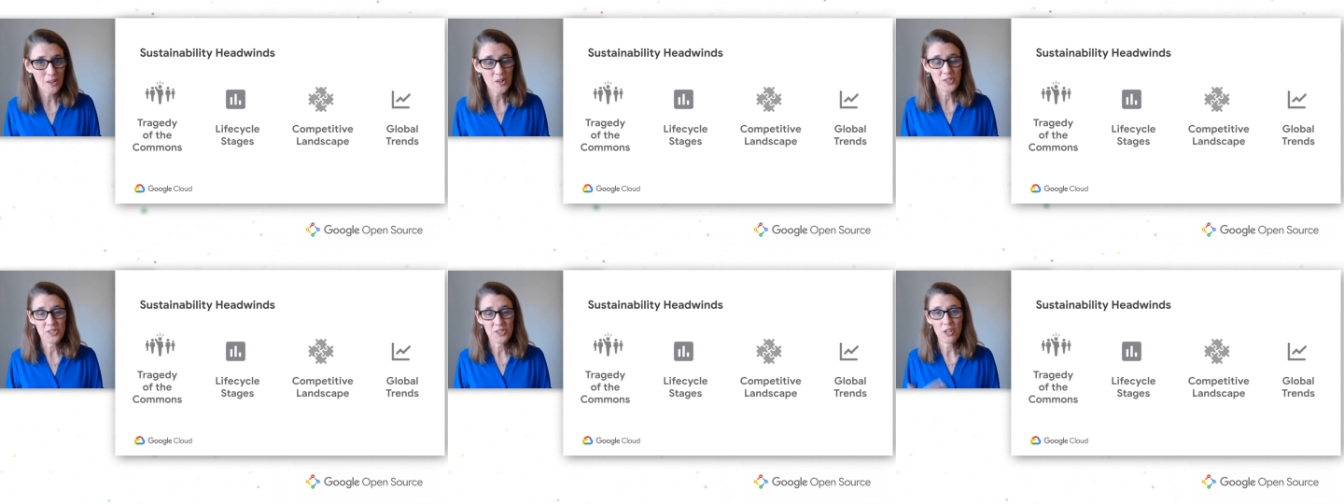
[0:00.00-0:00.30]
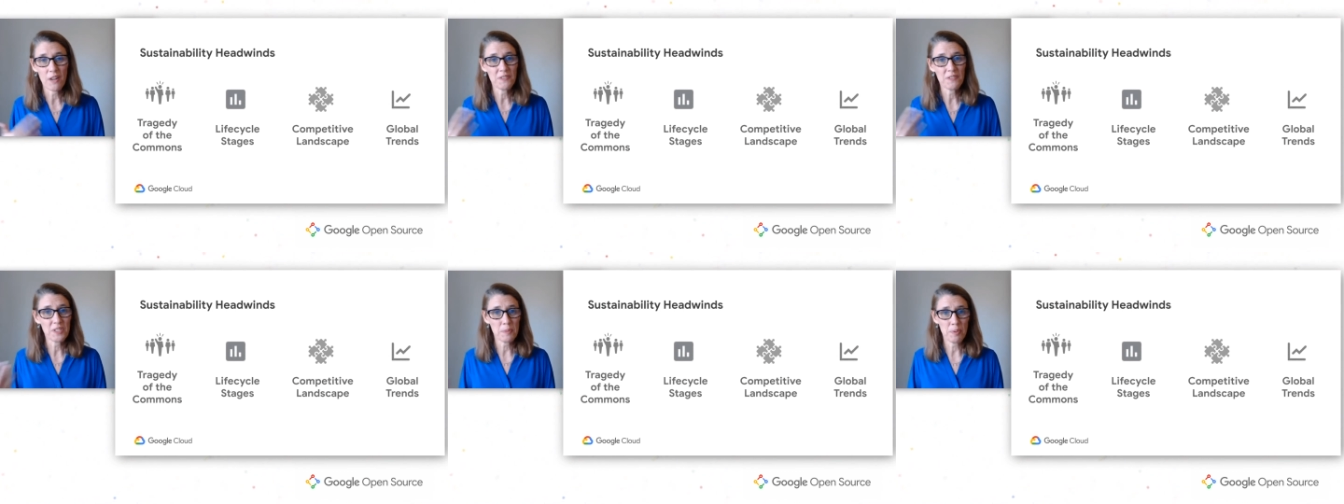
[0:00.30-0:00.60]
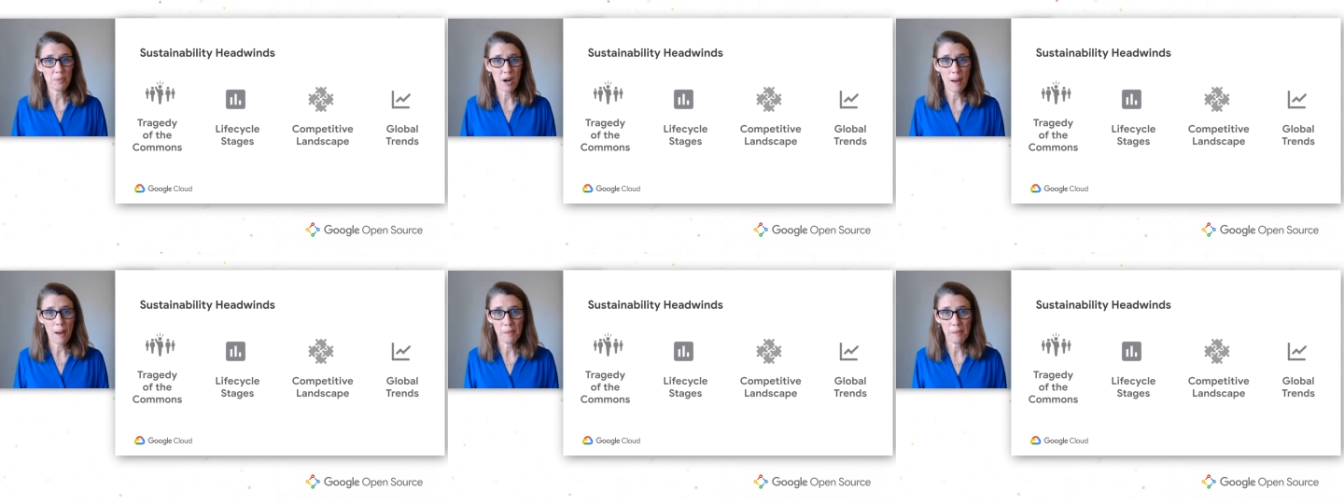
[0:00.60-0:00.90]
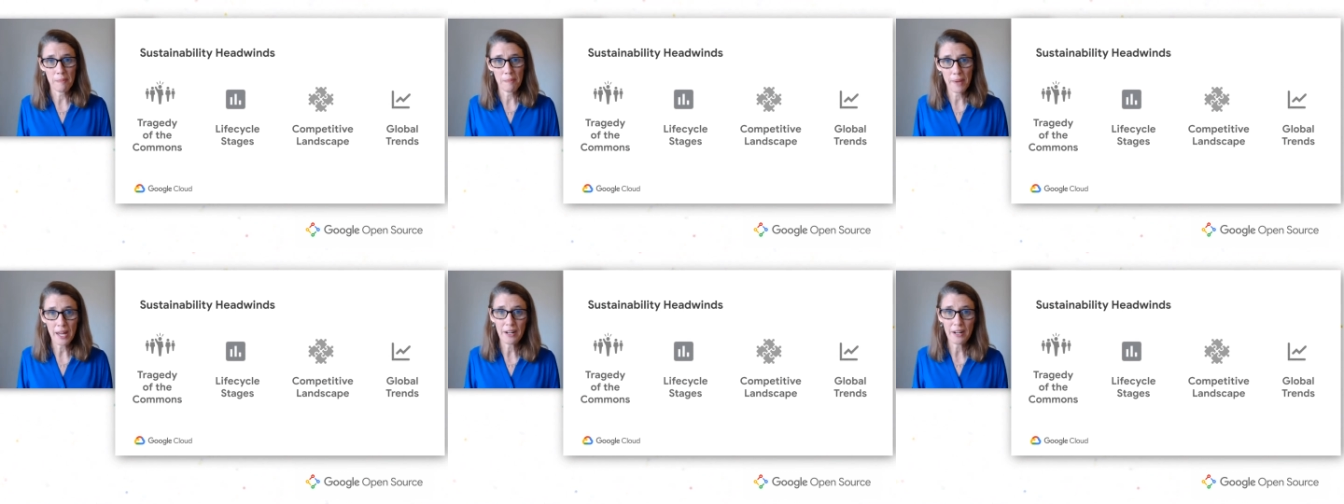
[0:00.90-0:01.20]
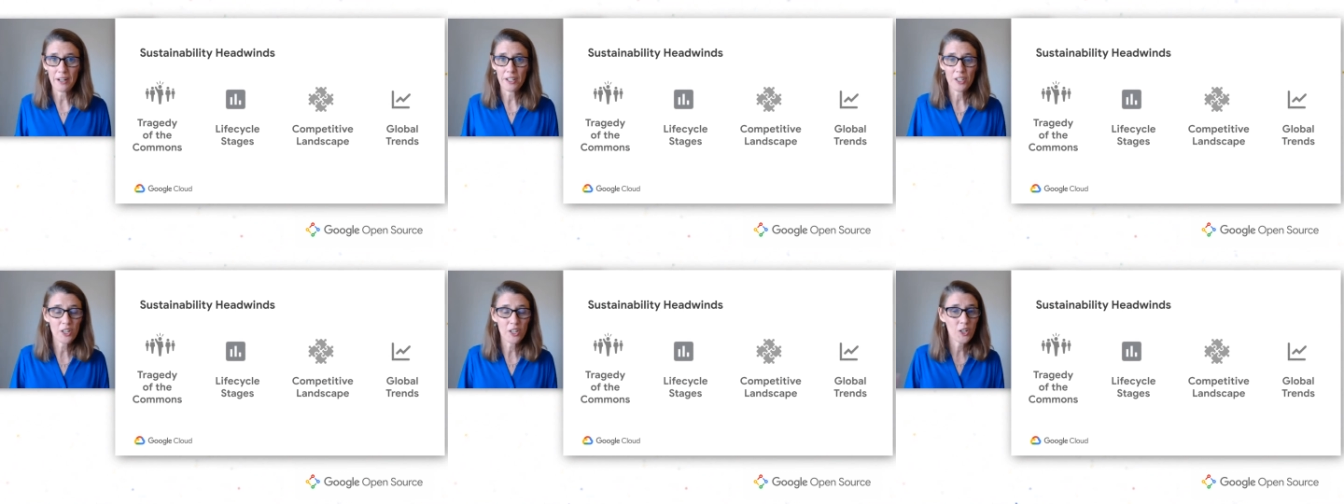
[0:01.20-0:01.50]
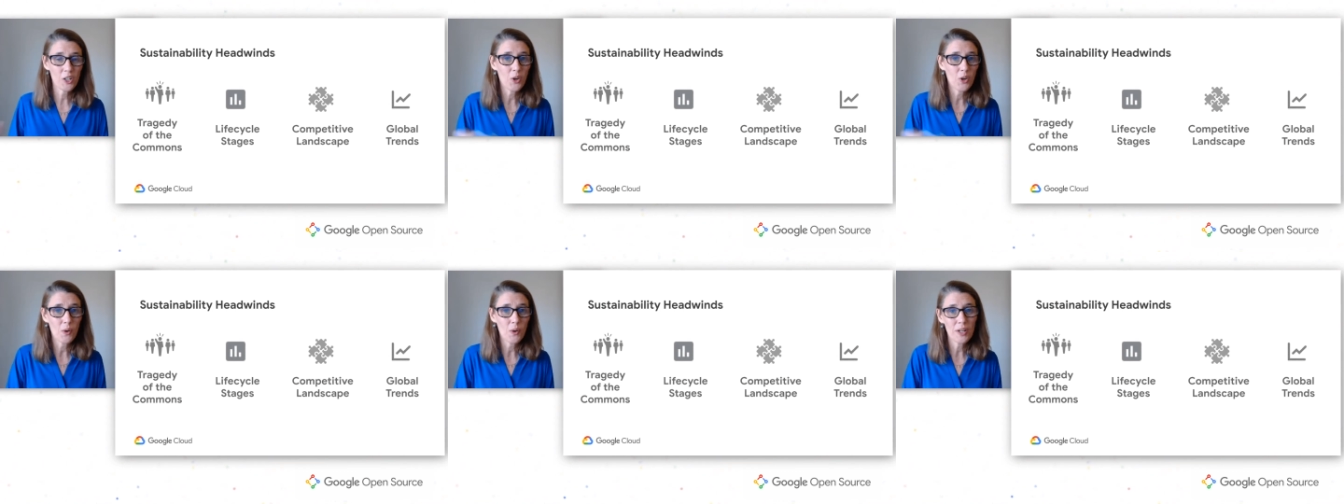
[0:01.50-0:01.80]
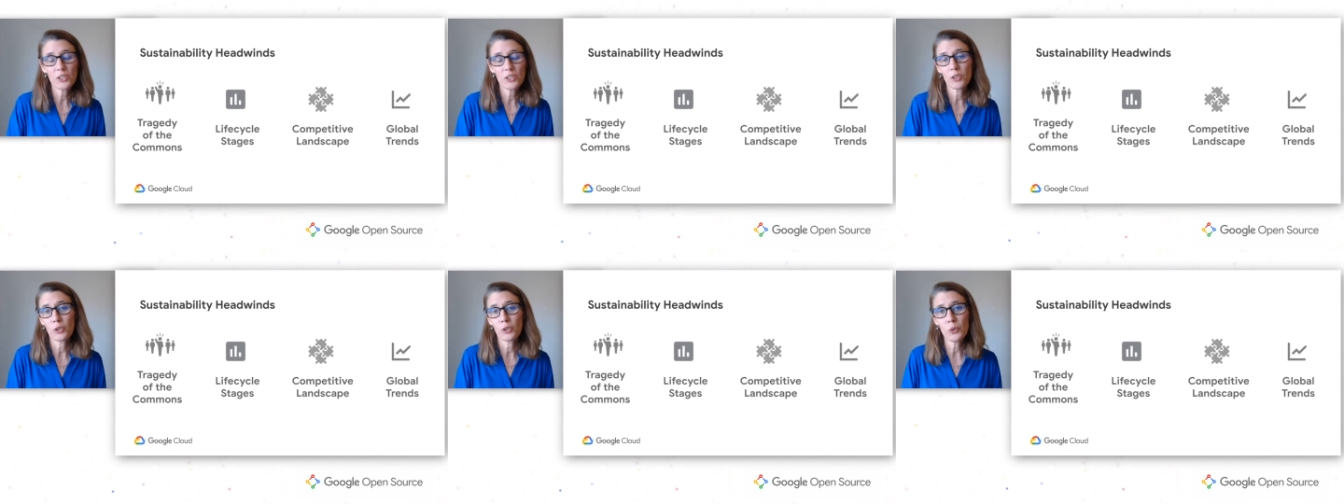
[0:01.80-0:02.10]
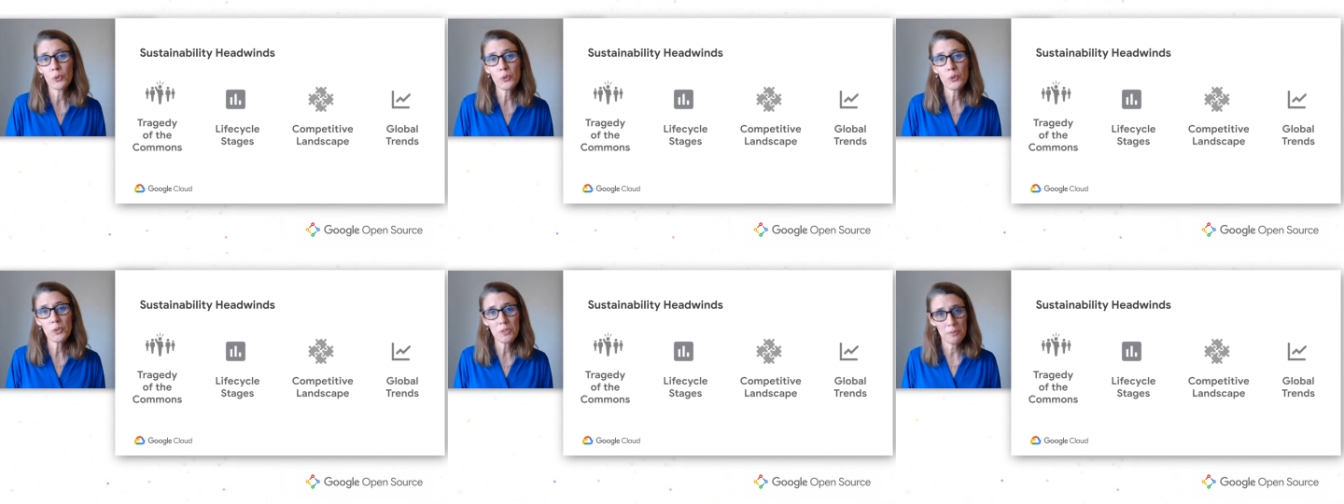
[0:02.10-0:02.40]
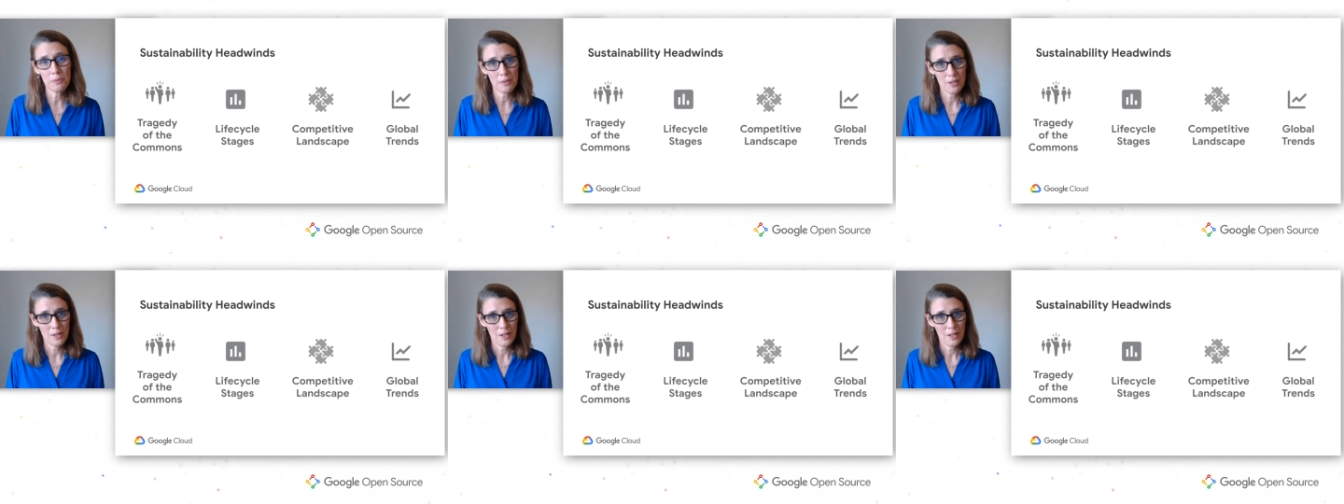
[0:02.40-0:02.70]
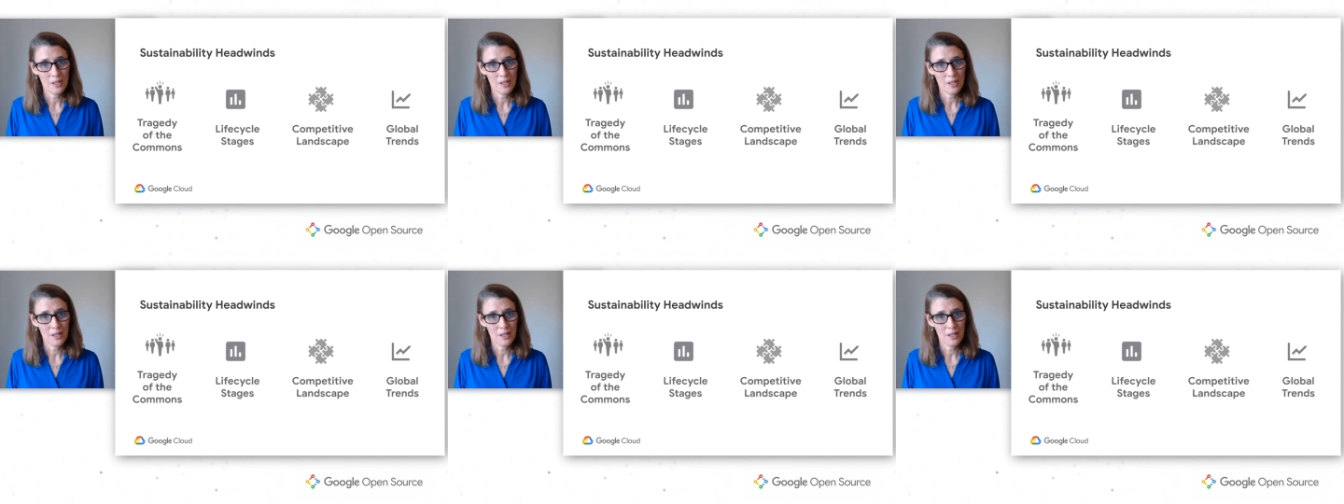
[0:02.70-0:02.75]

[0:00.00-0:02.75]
or solves the problem better, you're going to lose